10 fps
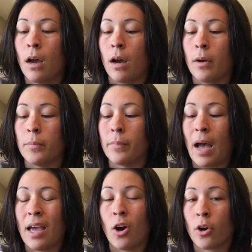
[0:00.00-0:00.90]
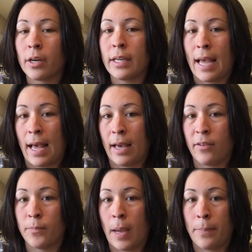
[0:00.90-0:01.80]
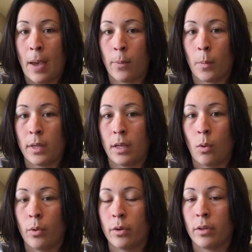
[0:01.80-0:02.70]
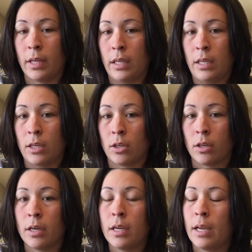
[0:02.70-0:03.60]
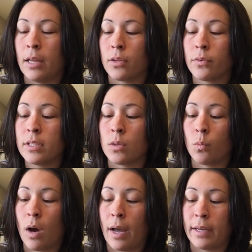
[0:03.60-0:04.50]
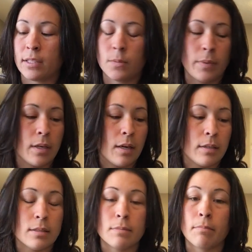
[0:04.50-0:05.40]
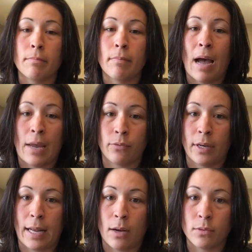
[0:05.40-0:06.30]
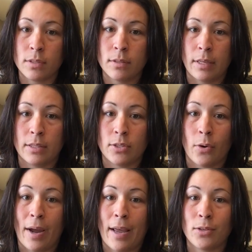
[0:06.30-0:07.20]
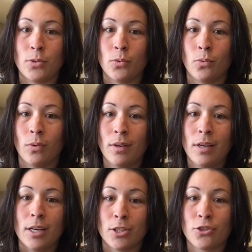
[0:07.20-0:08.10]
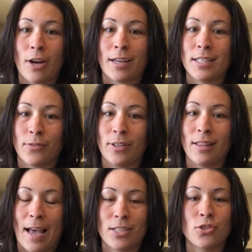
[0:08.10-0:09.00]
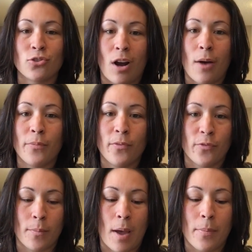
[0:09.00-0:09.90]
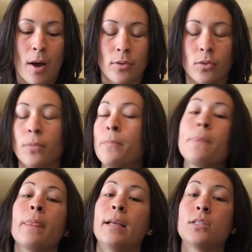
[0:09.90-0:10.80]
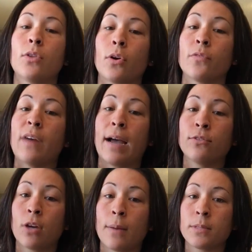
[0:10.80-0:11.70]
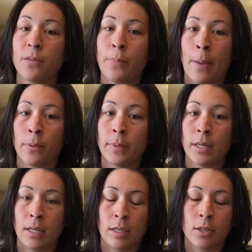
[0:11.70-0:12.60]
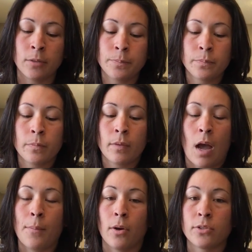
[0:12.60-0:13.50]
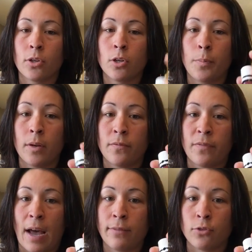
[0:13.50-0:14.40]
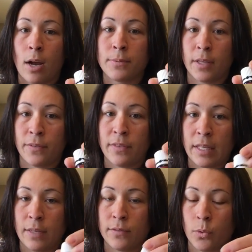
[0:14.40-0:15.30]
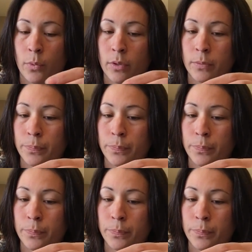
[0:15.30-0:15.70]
I already have my peppermint oil in here, and the reason why is because I ran out, and so I had to extract every last drop from my bottle. And so there are 5 drops of peppermint in here. I'm also going to put 5 drops of thieves oil.